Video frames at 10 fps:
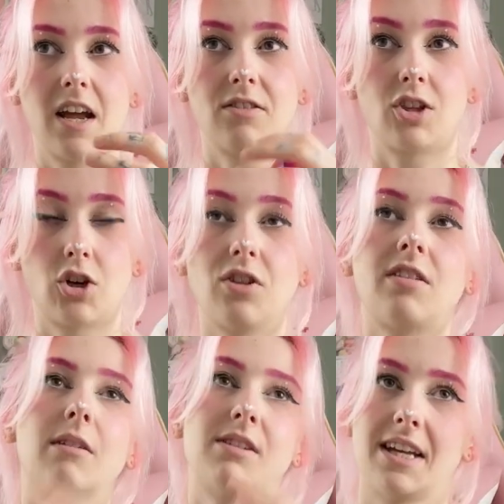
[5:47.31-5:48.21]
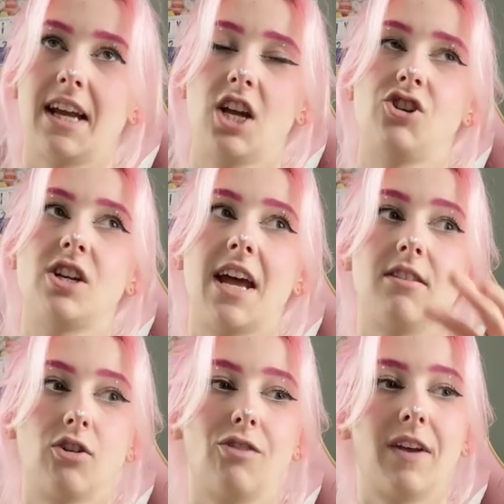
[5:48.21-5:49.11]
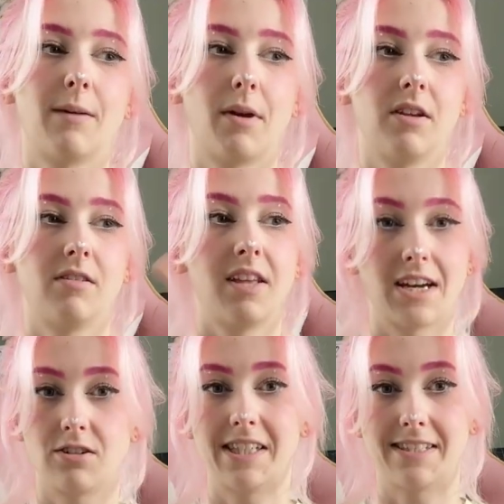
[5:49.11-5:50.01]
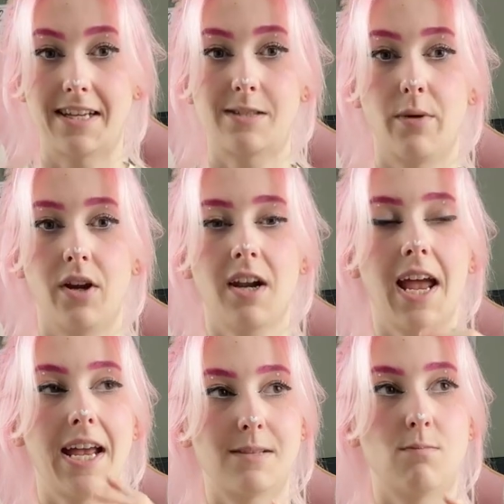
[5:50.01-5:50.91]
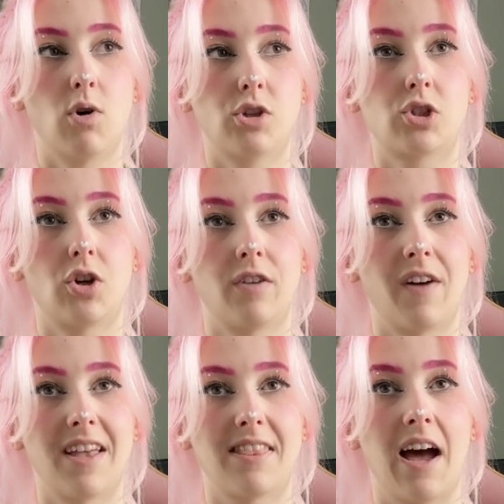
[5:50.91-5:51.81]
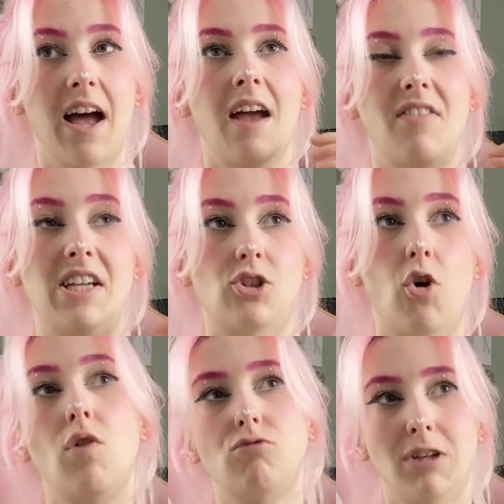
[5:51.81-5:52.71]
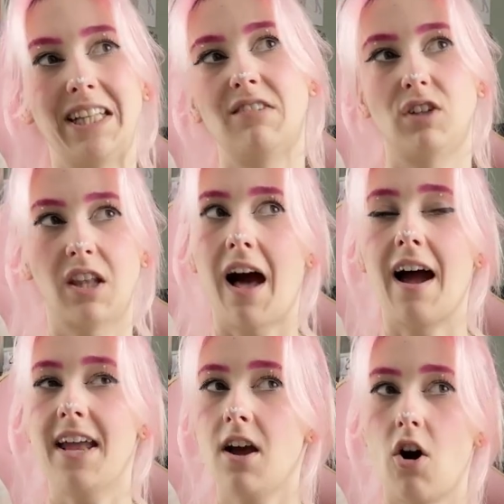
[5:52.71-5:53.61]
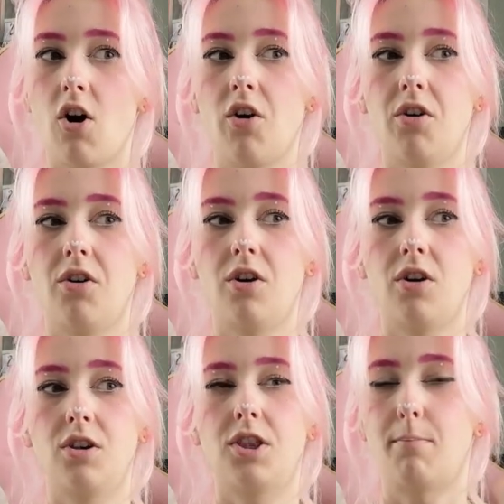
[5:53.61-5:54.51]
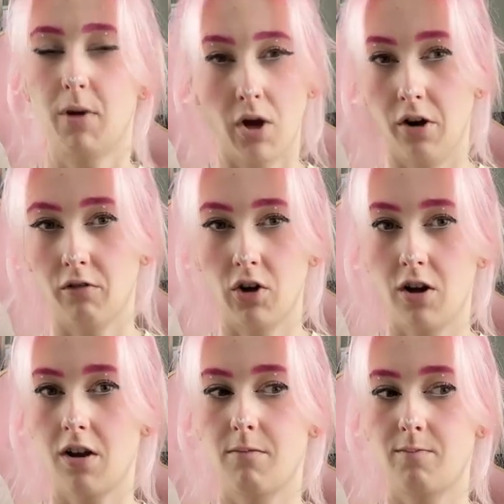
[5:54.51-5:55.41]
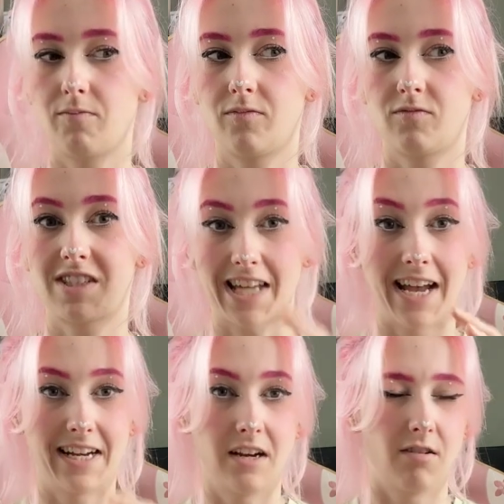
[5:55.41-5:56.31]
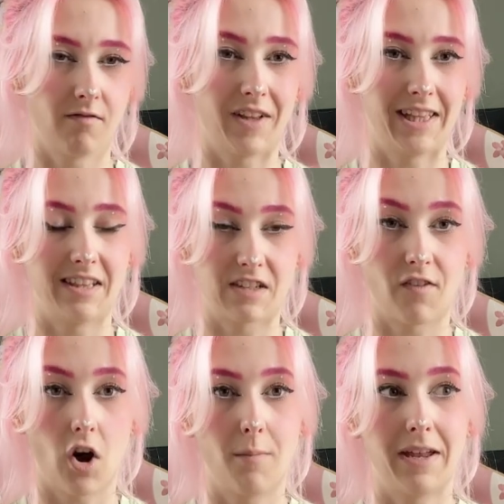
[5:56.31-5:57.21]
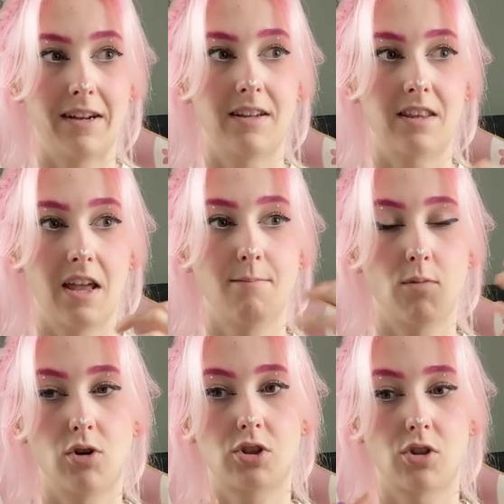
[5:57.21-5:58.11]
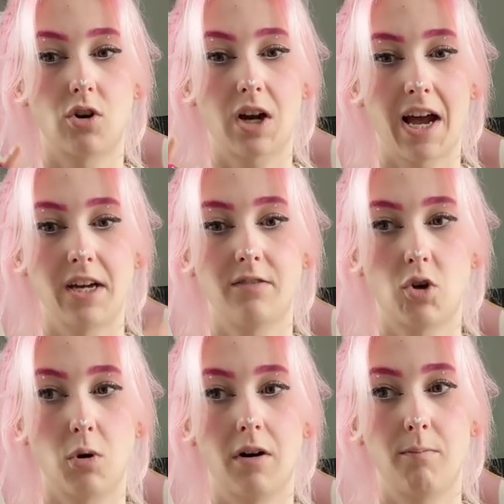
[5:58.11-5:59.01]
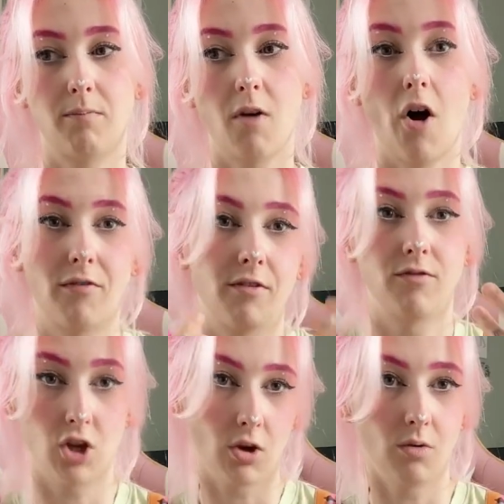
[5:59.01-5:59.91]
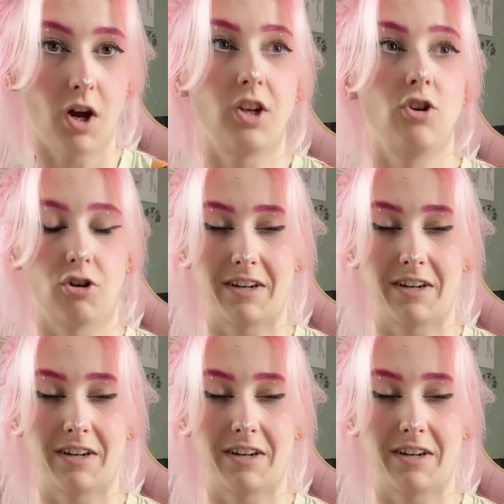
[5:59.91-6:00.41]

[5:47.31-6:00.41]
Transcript: the good thing with Psychiatry UK and the good thing about the adult assessment is more so the fact that they don't really rely on the parent signing and filling this form in. They more so kind of go off of you and your